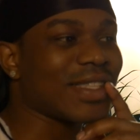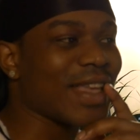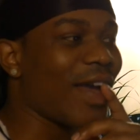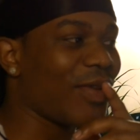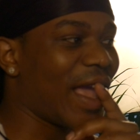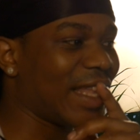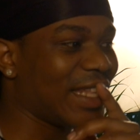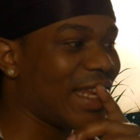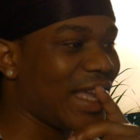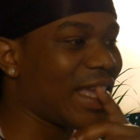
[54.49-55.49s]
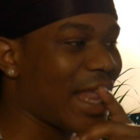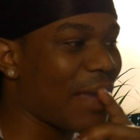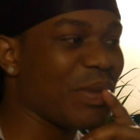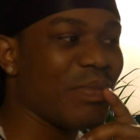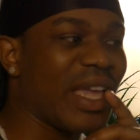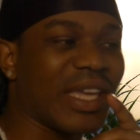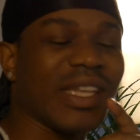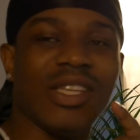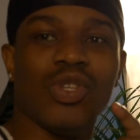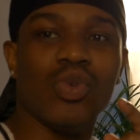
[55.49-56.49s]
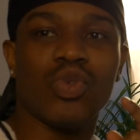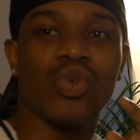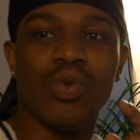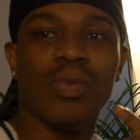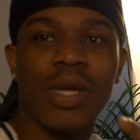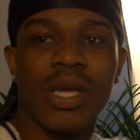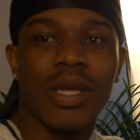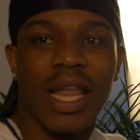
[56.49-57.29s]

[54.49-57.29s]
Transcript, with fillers: sound like the nigga that be making the YouTube,